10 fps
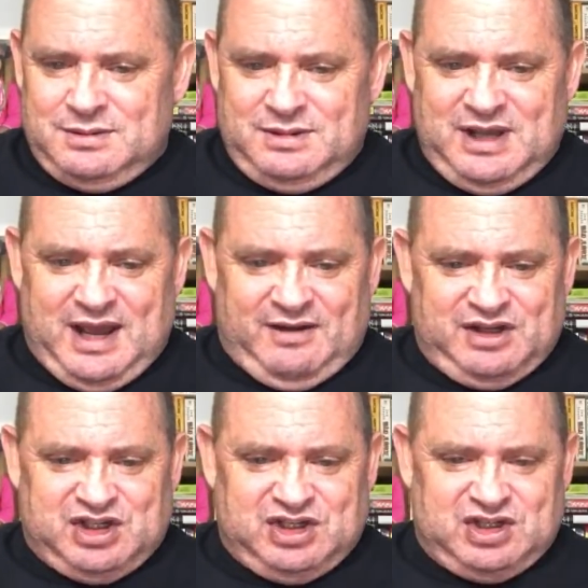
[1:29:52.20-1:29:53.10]
Yeah,
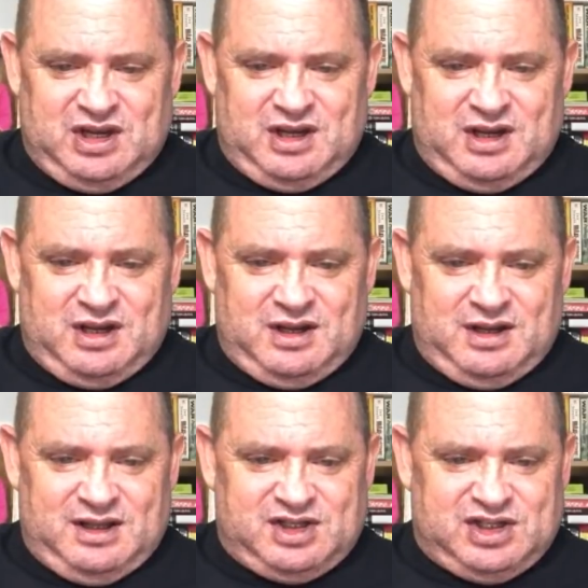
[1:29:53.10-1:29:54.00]
this is,
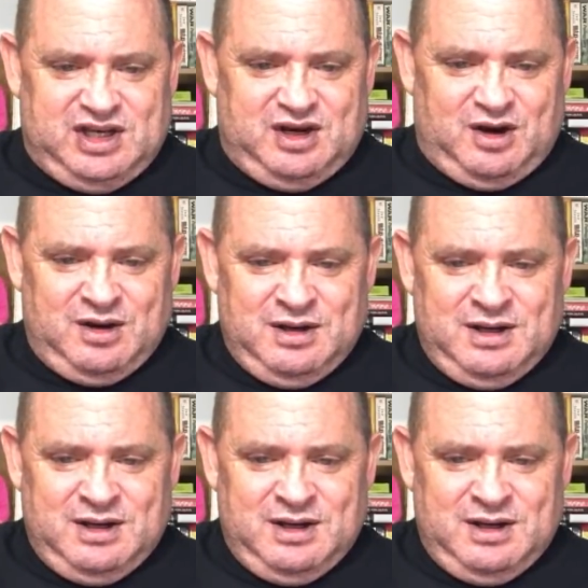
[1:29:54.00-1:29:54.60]
let's see here.